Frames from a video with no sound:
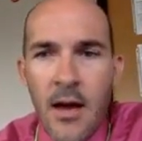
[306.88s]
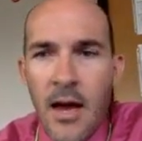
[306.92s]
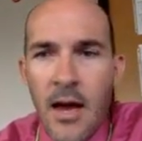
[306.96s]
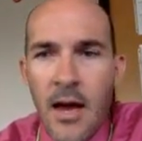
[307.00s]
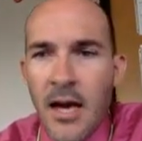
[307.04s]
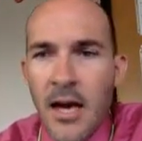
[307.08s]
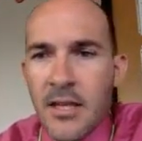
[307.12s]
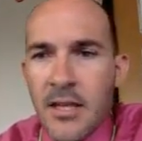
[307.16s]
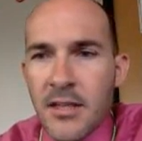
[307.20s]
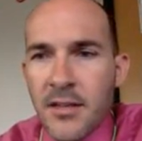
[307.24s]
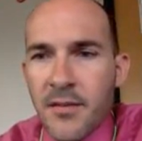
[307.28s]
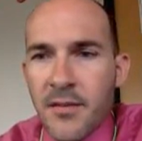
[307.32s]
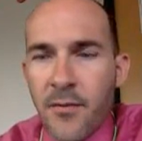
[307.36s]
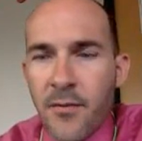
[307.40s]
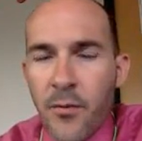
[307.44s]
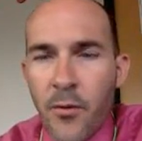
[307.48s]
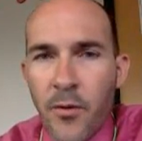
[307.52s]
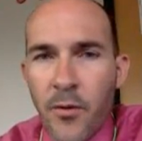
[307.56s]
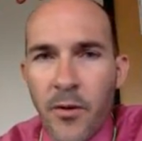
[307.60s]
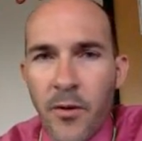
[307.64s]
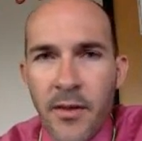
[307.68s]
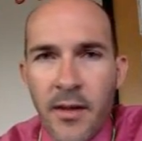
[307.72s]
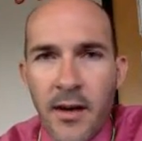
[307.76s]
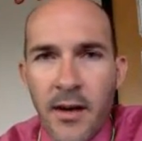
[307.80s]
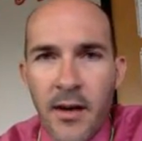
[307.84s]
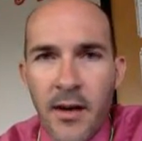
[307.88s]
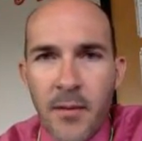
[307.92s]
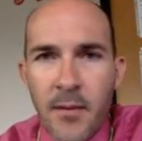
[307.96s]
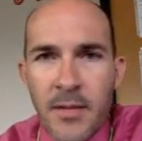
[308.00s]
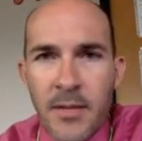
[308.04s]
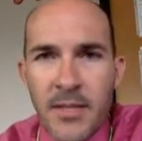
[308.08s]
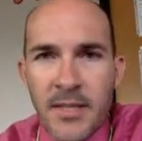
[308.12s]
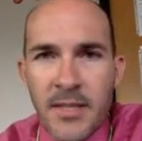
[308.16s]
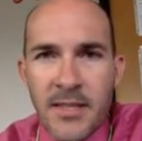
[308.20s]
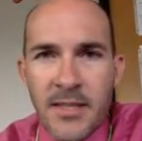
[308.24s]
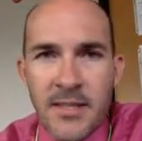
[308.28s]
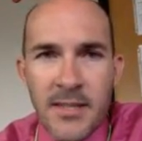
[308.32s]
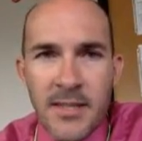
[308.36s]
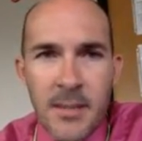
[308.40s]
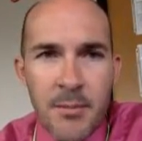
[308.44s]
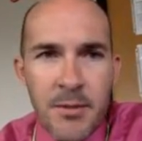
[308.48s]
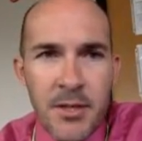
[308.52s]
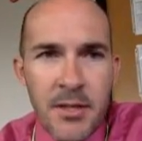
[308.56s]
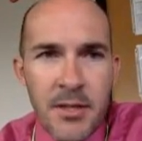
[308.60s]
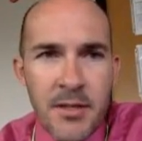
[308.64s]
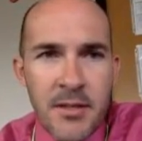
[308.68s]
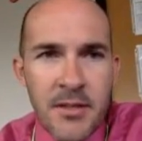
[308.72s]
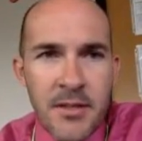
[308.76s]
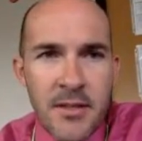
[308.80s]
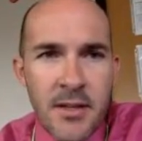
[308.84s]
As for the
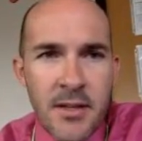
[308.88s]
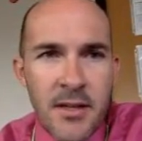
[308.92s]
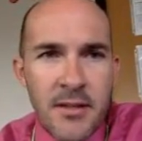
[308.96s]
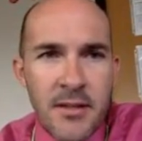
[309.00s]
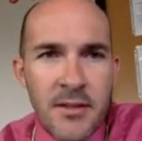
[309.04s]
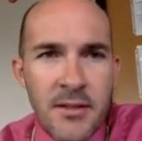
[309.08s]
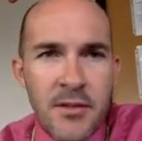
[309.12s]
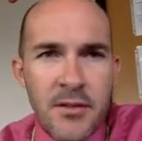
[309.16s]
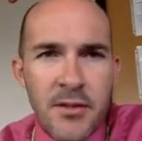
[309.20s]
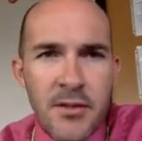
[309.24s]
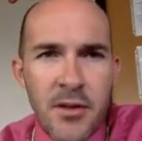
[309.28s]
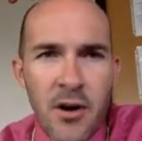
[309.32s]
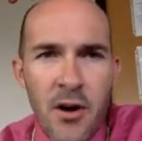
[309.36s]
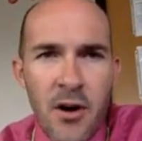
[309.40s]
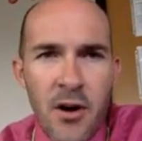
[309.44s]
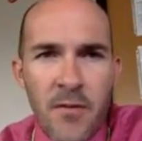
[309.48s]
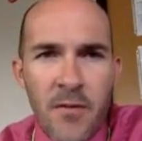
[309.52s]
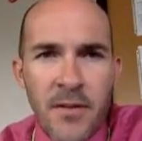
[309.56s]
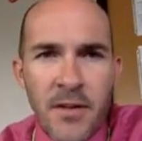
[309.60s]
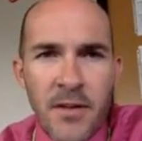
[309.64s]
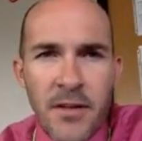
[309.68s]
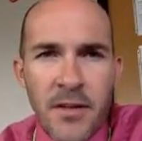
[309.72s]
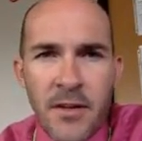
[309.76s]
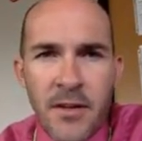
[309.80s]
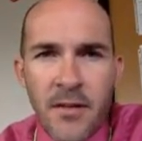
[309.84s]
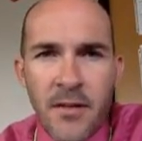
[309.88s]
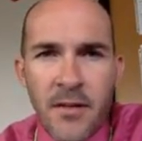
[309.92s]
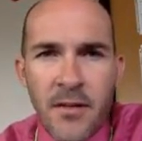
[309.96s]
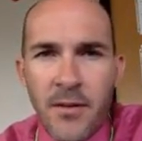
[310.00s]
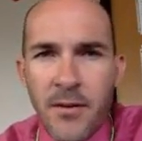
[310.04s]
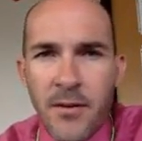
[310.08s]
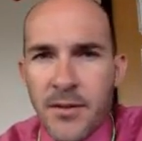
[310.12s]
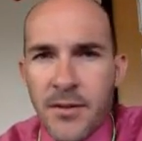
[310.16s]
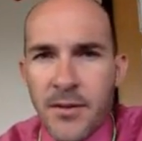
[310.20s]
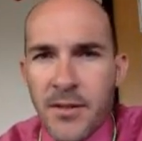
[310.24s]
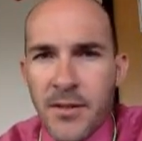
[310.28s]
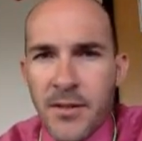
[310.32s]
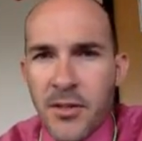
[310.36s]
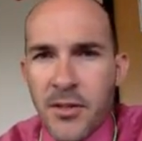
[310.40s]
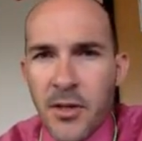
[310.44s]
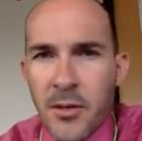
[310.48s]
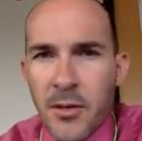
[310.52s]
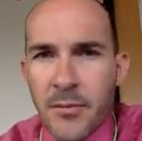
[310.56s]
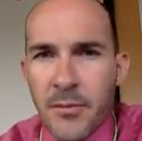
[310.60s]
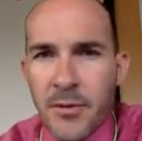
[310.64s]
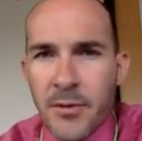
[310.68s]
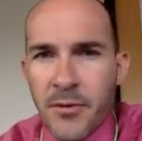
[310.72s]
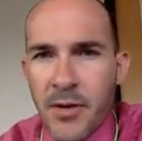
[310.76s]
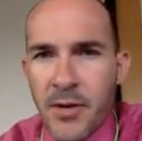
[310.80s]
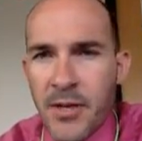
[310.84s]
misconceptions, students often confuse the
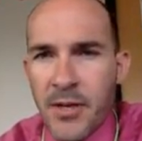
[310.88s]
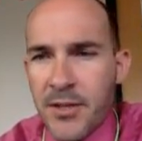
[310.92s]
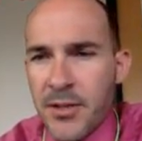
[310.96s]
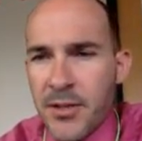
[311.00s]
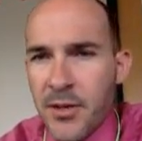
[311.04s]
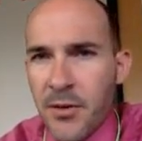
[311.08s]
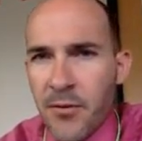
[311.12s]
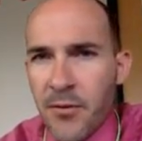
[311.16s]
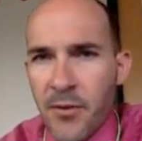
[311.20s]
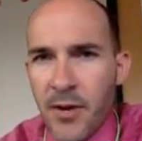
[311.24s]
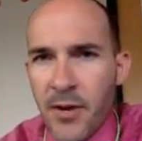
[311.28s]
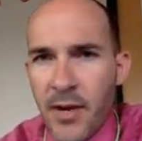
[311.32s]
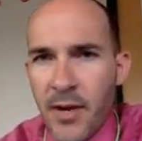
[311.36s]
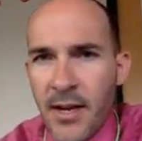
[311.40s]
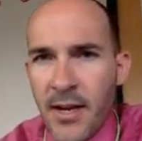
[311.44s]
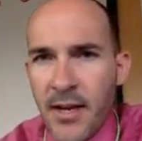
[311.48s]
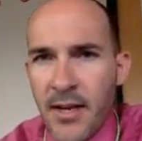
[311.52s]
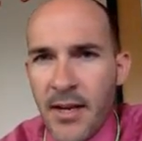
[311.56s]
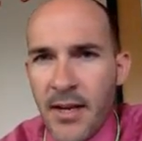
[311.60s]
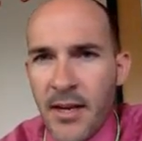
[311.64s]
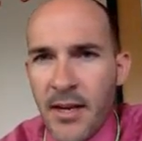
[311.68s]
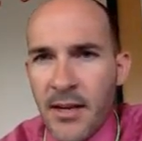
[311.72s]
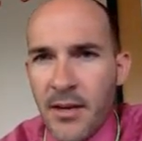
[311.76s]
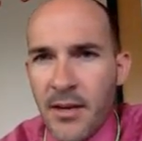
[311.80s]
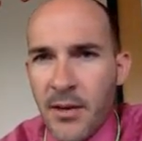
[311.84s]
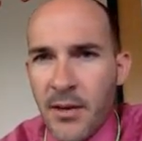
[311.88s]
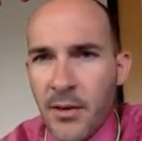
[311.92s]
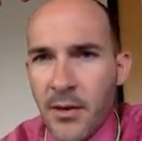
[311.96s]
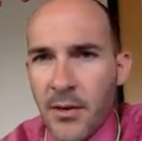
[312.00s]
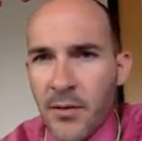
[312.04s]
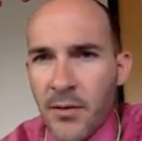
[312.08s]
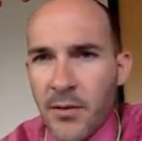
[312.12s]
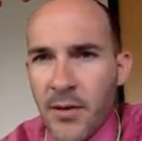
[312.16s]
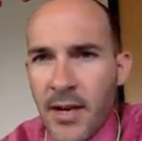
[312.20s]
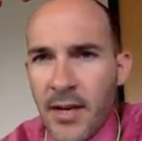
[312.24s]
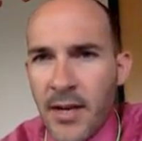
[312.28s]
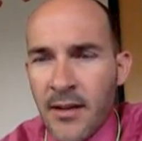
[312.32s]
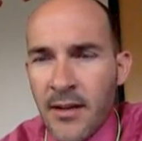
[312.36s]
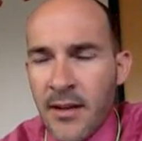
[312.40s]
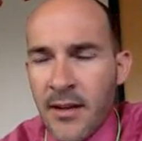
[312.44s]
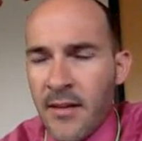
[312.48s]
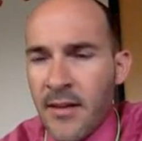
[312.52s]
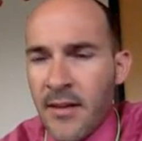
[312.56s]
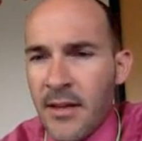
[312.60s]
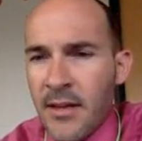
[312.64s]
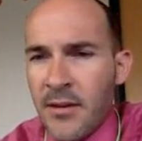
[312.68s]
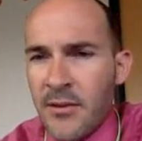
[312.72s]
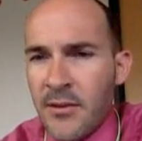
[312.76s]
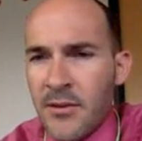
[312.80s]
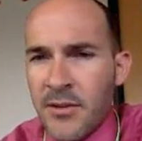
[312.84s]
terms ratio rate and unit rate,
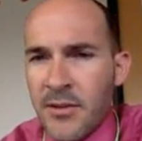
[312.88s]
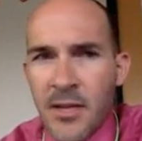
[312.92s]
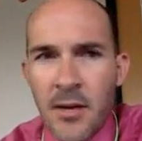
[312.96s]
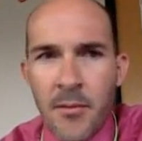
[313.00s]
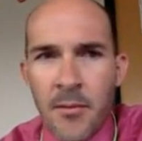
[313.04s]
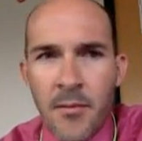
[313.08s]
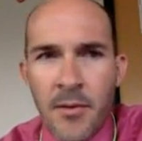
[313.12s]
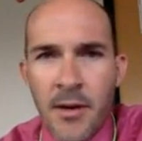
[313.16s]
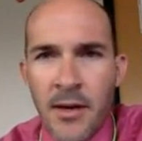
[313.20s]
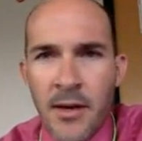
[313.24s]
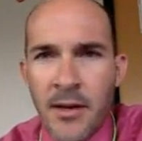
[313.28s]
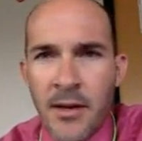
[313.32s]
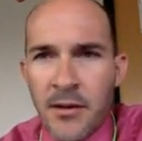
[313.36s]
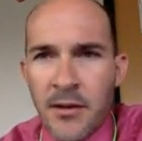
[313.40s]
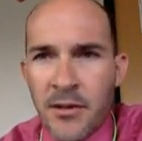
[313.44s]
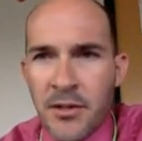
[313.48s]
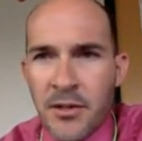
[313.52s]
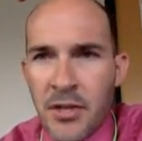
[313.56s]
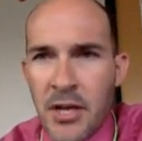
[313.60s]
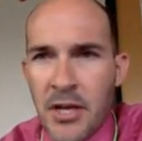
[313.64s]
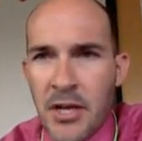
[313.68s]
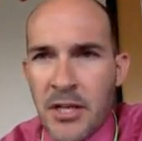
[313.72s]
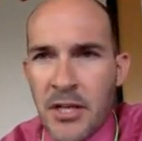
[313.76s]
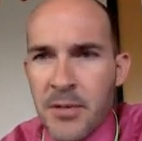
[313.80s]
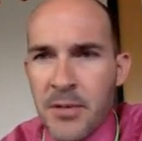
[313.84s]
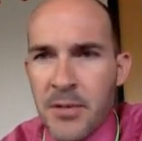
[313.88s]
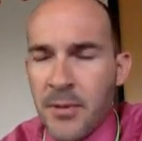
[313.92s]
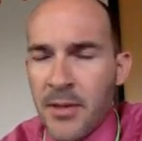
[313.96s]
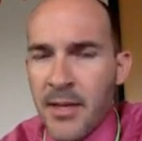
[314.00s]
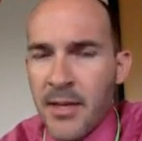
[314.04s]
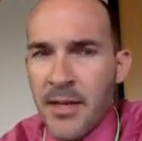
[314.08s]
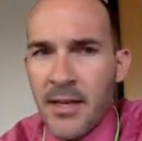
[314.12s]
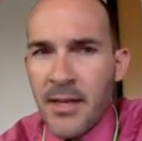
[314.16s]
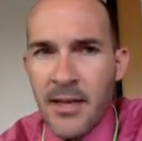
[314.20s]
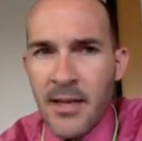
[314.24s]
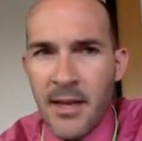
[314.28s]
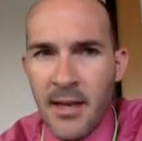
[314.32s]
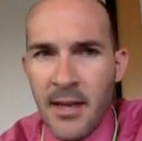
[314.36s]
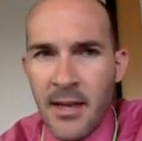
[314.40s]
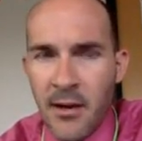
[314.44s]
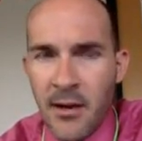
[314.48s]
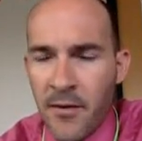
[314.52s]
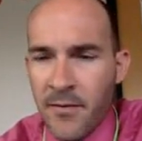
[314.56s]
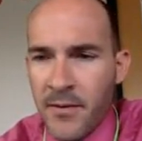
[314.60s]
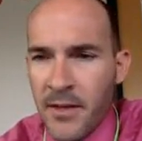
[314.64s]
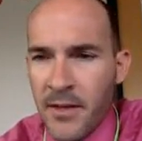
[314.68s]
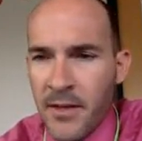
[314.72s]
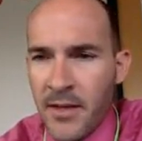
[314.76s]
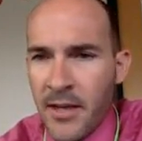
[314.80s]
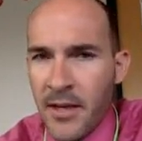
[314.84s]
and they use them interchangeably and
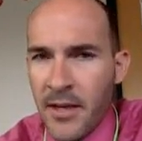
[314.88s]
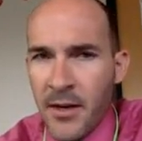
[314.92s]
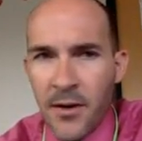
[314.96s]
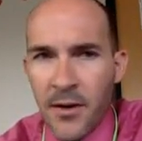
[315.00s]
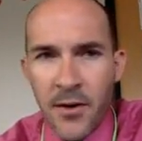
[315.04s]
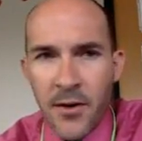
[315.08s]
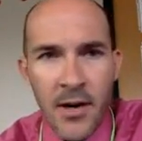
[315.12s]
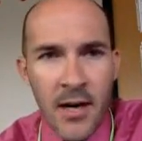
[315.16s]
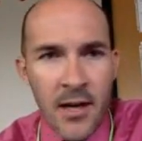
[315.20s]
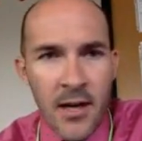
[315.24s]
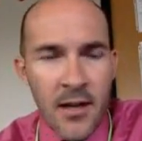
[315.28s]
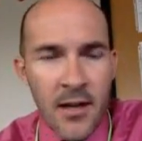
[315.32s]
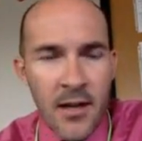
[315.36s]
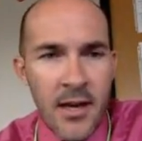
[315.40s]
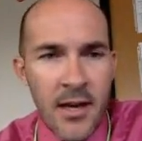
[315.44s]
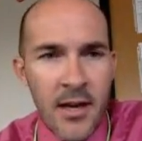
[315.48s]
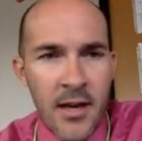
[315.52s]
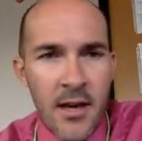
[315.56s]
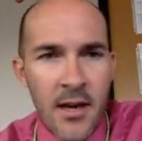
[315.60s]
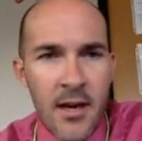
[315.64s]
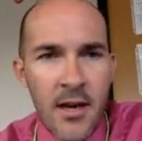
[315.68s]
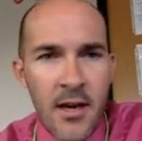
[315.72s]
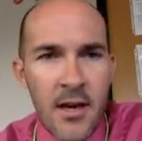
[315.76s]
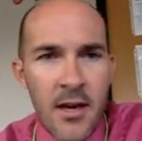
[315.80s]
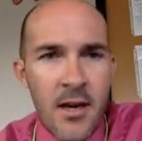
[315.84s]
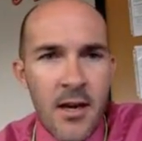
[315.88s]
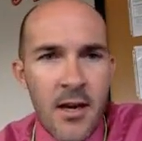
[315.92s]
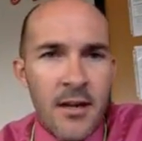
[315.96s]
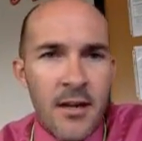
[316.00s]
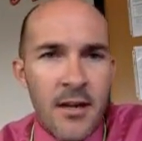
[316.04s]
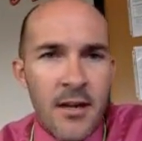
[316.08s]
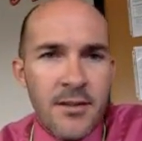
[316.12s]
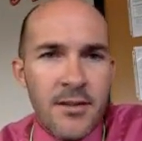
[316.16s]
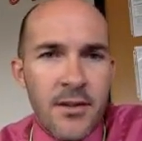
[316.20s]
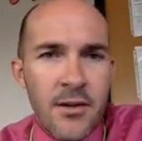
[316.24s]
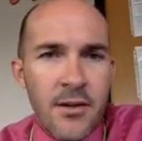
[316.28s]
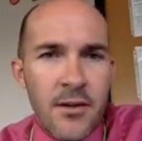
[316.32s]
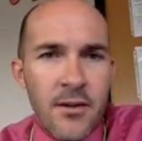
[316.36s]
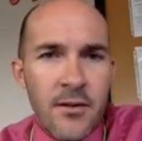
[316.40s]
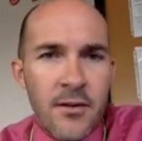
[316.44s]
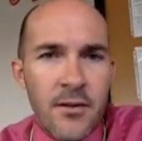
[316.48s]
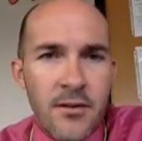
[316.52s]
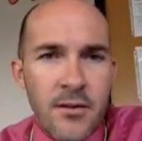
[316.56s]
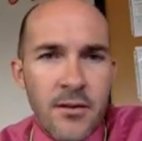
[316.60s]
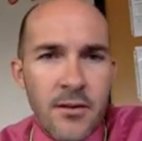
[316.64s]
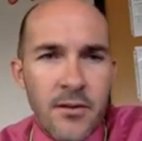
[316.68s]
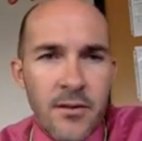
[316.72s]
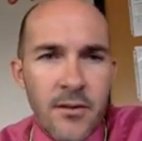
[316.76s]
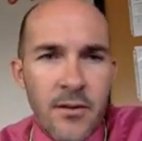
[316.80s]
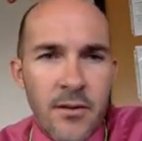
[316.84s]
often incorrectly. And so
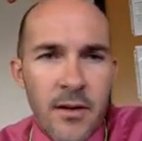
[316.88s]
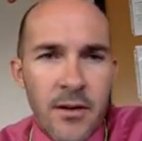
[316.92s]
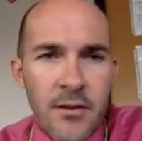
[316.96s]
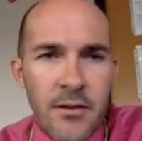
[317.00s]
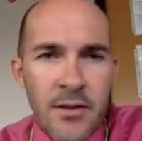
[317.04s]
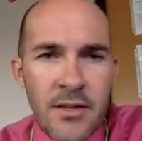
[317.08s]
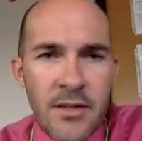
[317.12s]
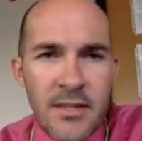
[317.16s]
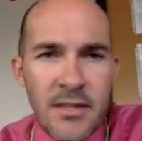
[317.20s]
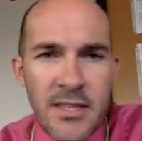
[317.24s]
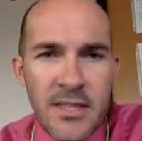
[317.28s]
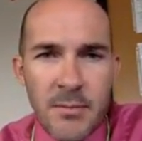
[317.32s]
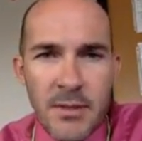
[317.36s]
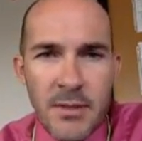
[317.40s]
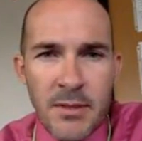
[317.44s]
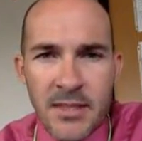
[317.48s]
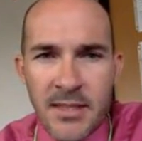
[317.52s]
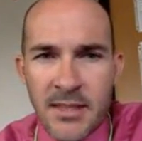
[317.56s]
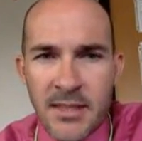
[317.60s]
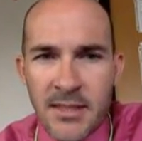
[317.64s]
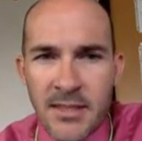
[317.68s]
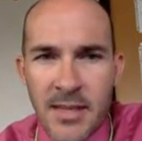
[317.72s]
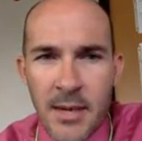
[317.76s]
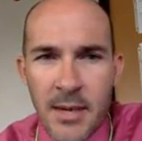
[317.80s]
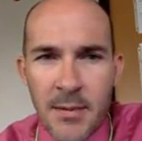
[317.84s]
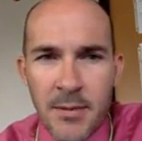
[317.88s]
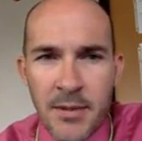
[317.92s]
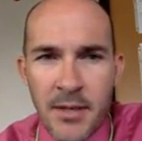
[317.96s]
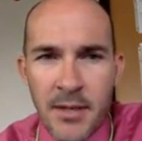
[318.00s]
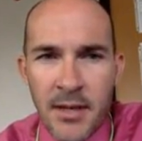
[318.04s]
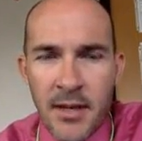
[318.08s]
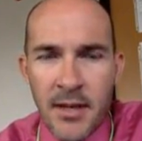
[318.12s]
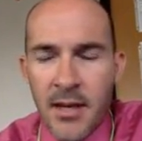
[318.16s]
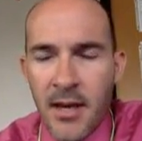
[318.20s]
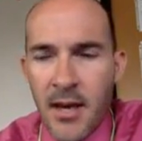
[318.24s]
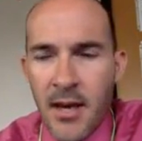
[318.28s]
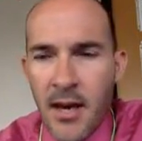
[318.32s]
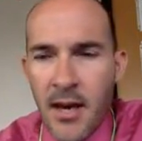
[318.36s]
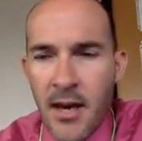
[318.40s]
to address this misconception,